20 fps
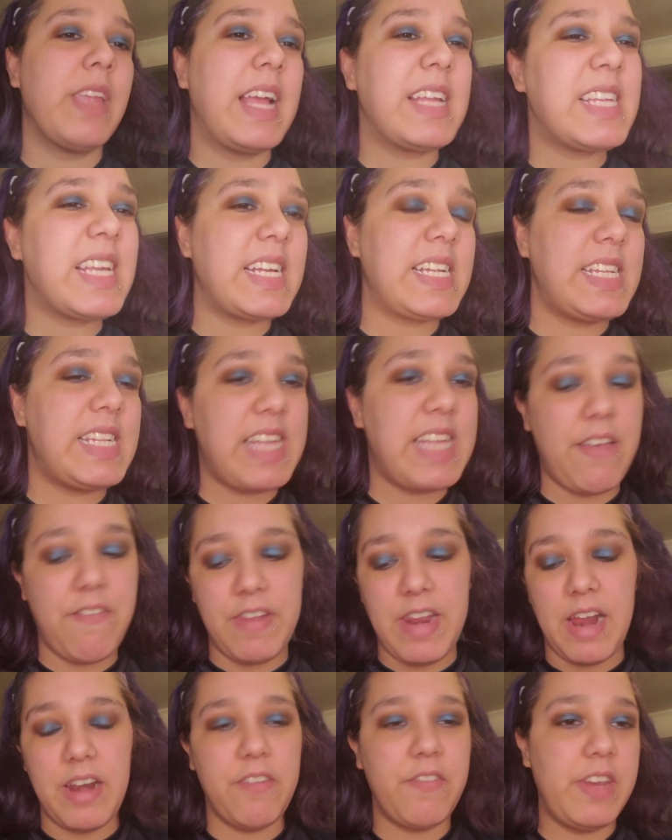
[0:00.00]
it's like a
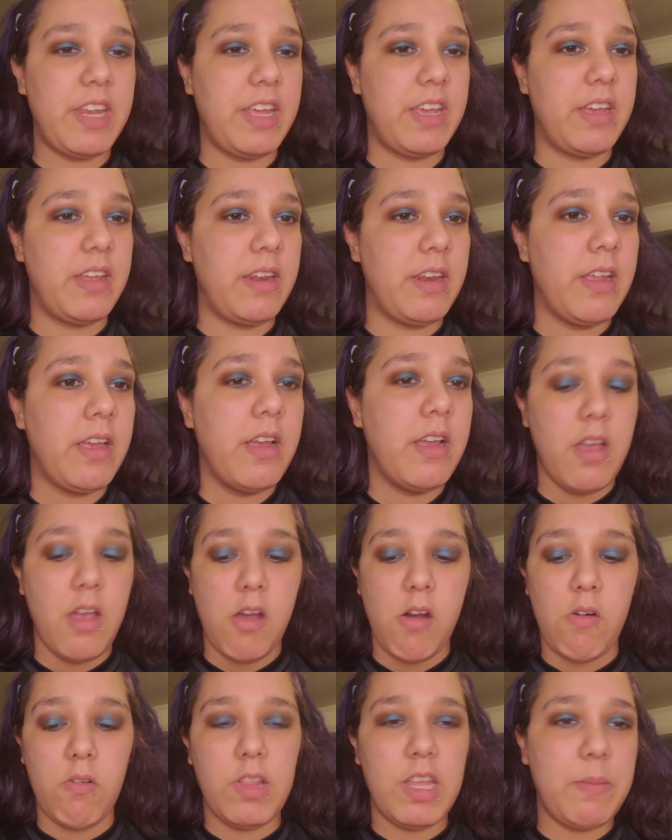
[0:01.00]
7 out of 10.
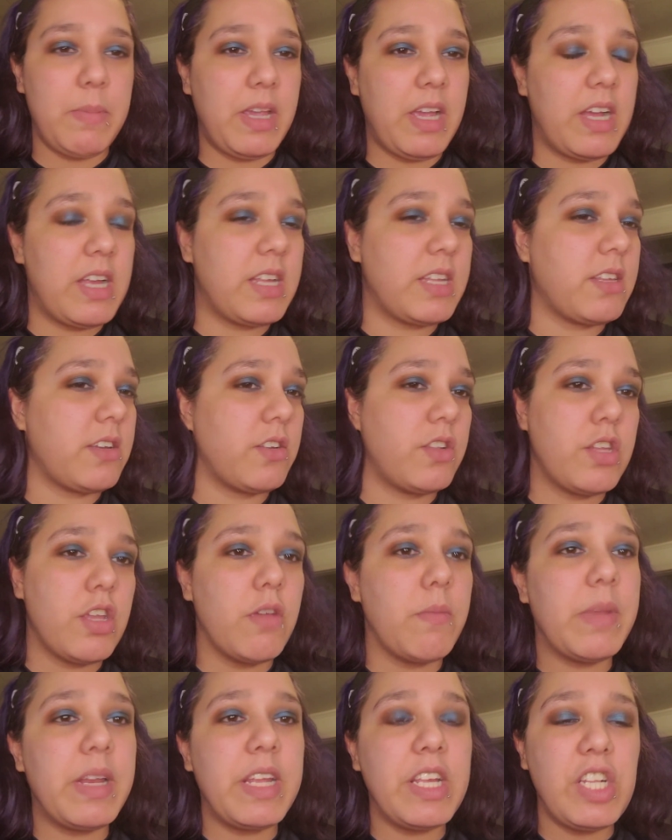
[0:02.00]
Only because there's too
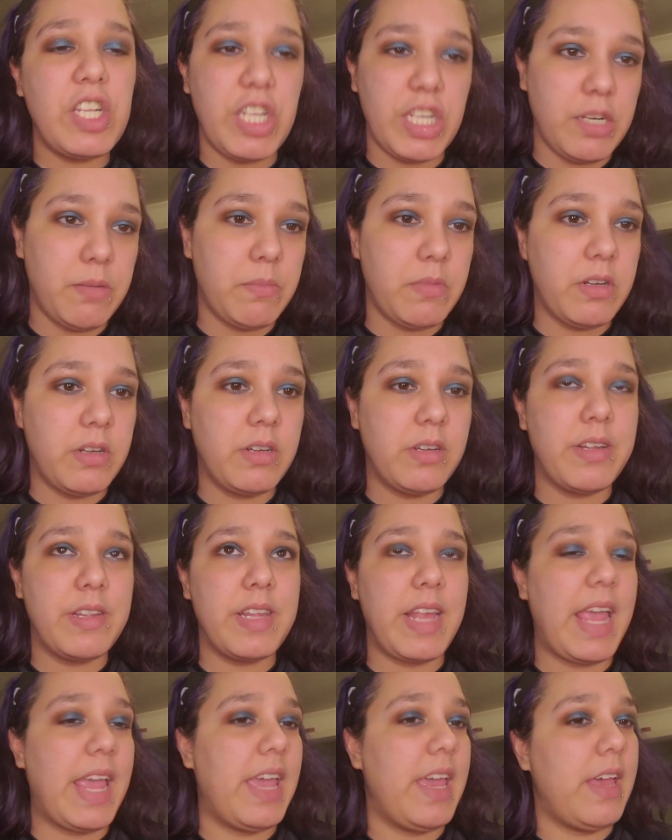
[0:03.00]
many shimmers
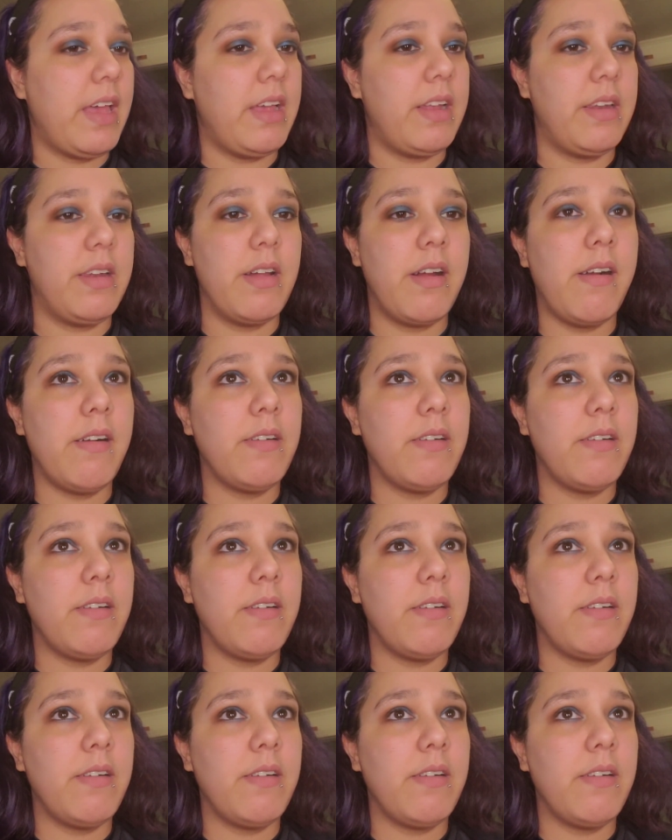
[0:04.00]
and